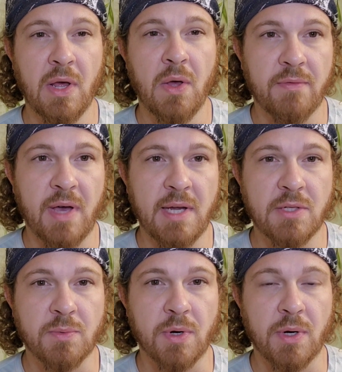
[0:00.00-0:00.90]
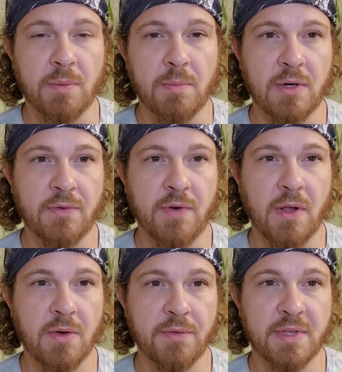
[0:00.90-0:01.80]
when the vines were starting to
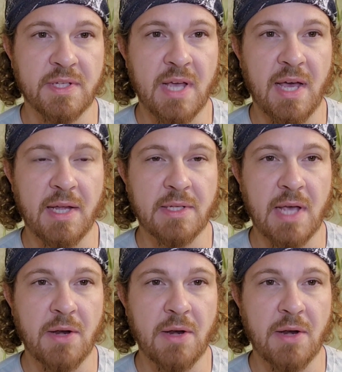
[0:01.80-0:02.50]
fall over the sides,